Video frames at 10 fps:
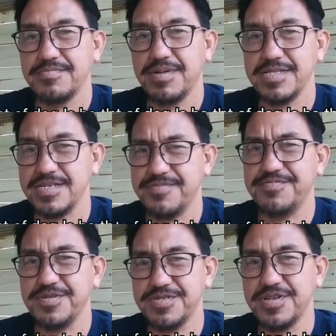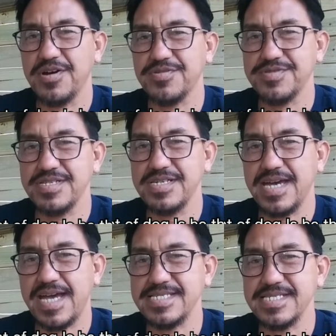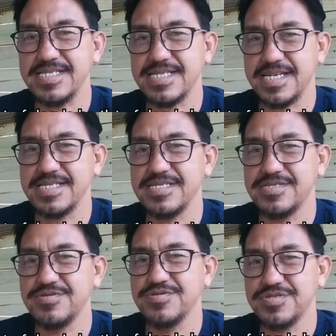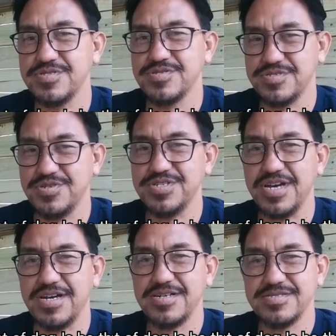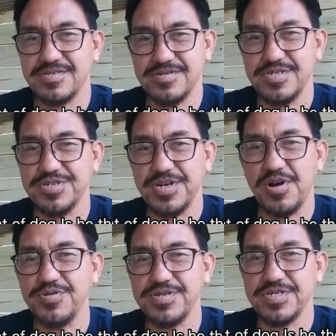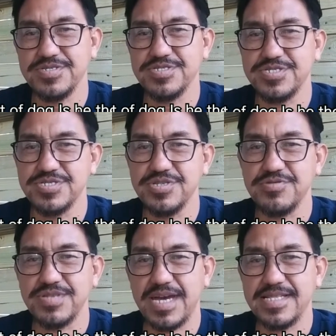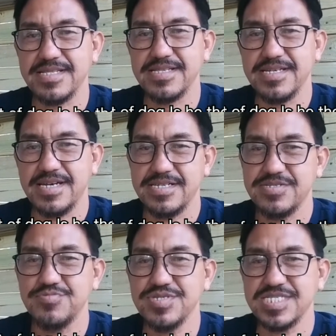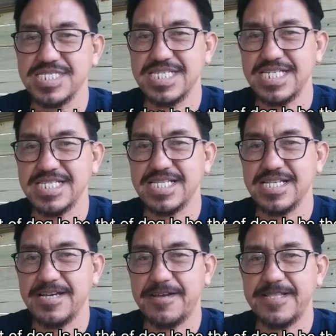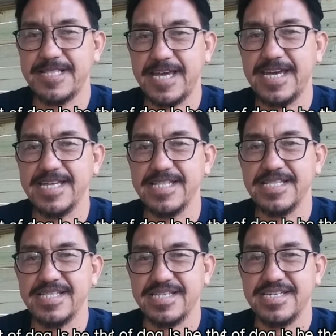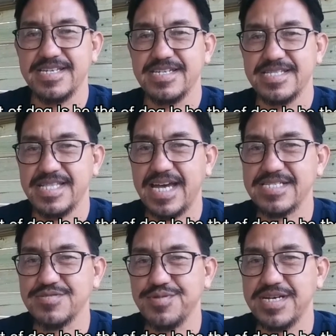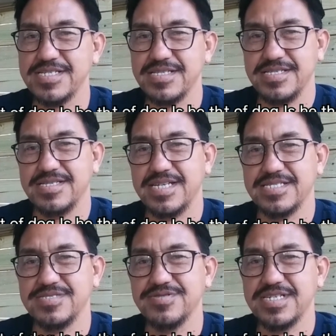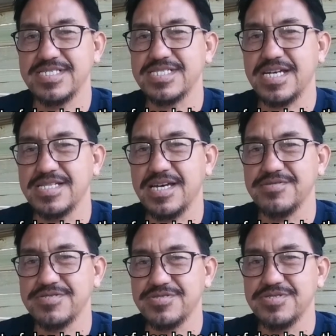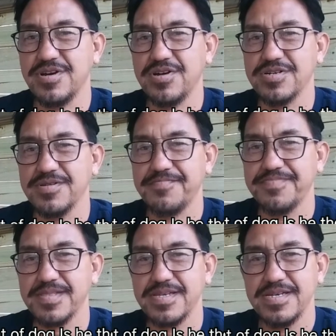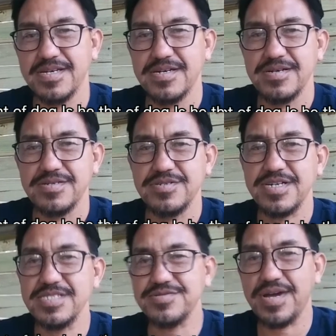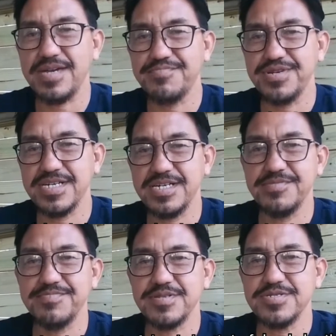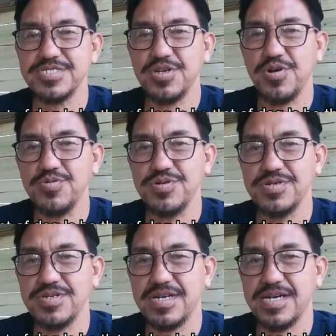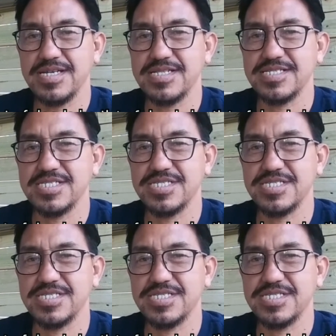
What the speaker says: But if your dog really has it and you're the owner, you should know that and you will see it. Then that's when that you can stud out your dog. You can try bringing him to a show and